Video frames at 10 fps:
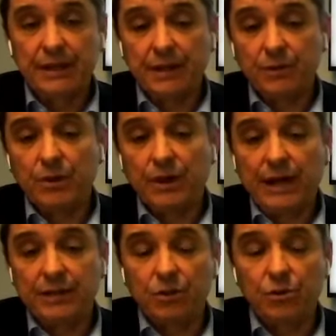Now,
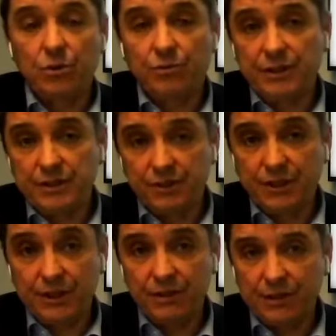at the coalface for
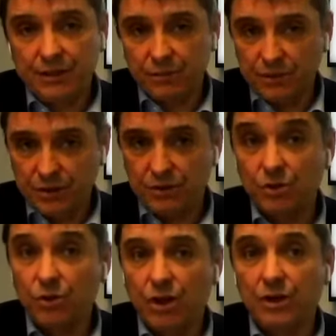the airlines, which is
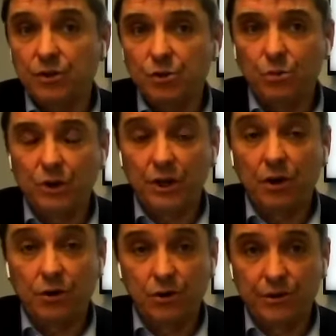on whom we
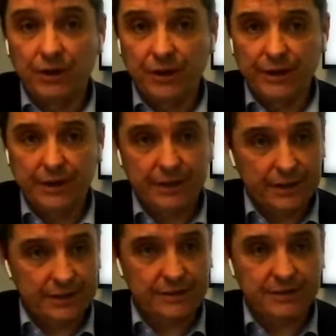all rely,
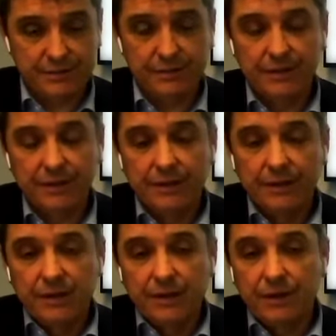and
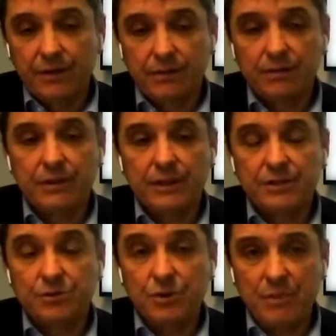
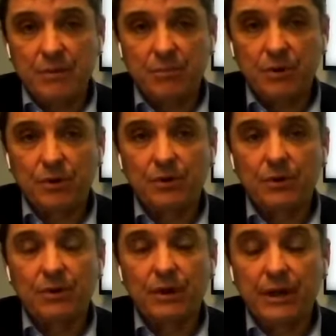let's remember.
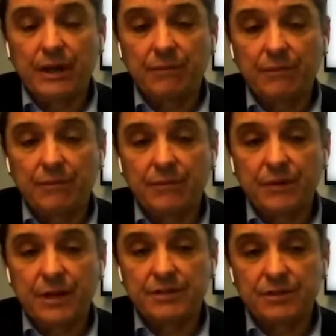
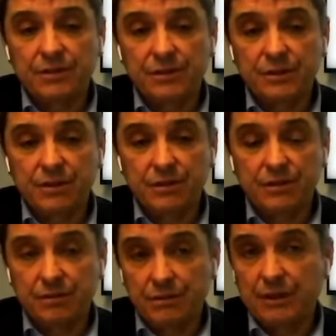Lessors
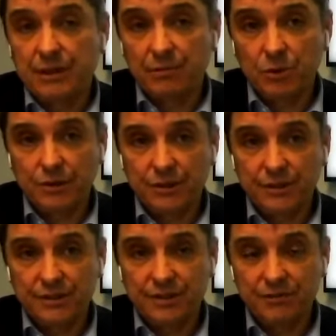are little more
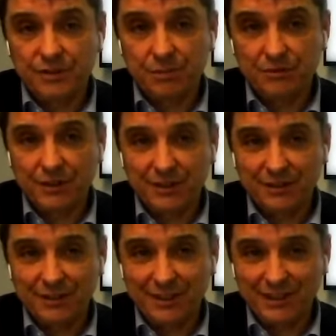than a service
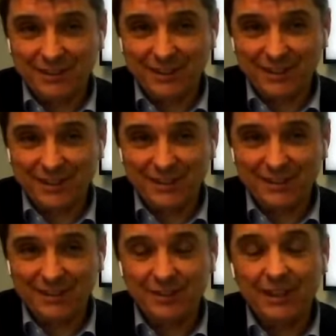provider to the airline
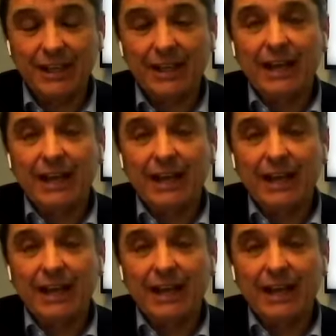industry.